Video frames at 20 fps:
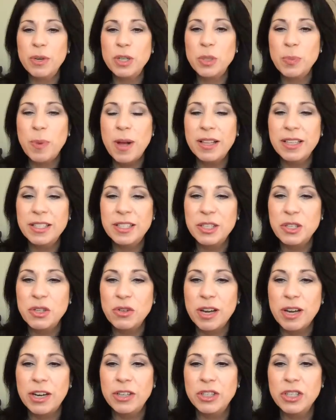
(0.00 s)
Policy
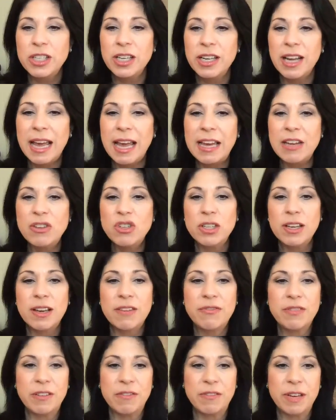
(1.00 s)
Strategist at
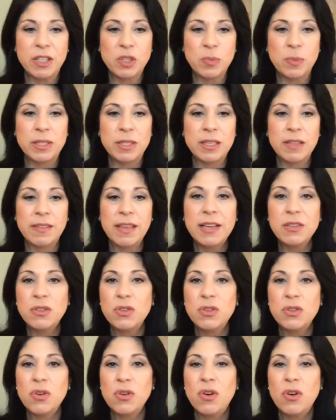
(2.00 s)
AGF Investments. And thanks to
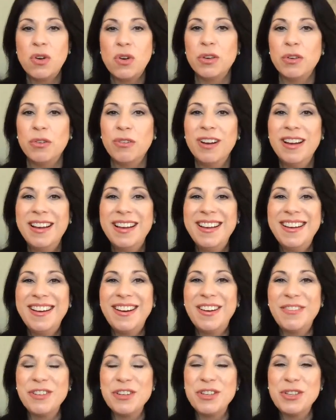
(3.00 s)
all of you
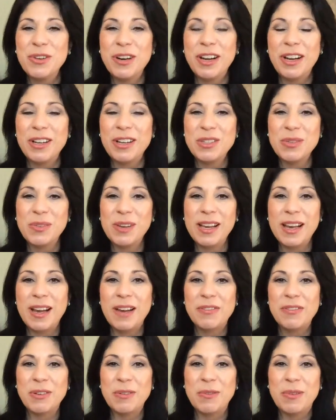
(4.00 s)
for joining us week
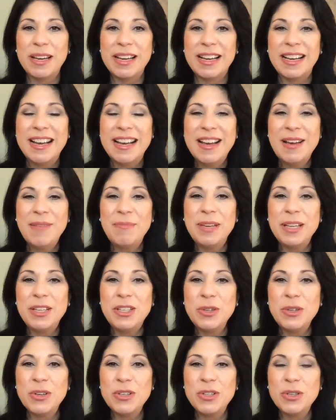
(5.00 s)
after week. Be
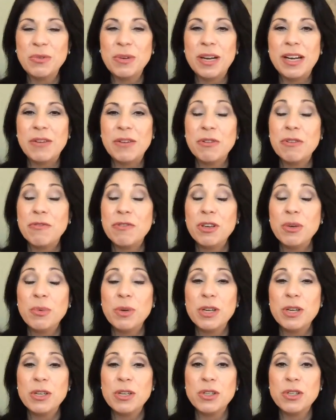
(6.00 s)
sure to rate and review
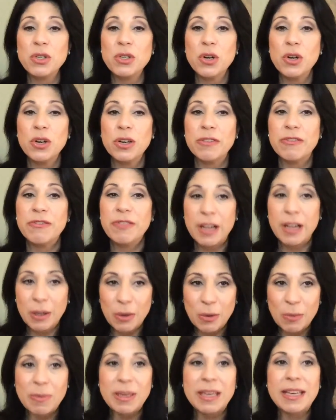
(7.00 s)
what you just heard and
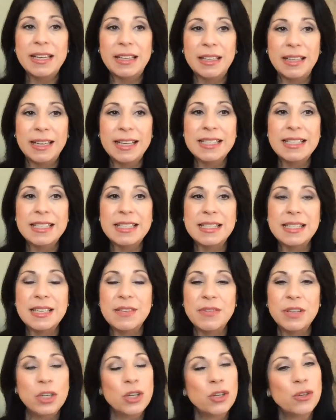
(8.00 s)
follow me at Alexis
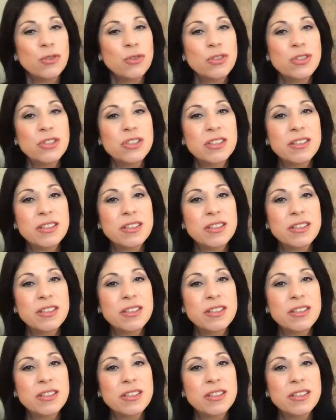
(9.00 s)
TV News.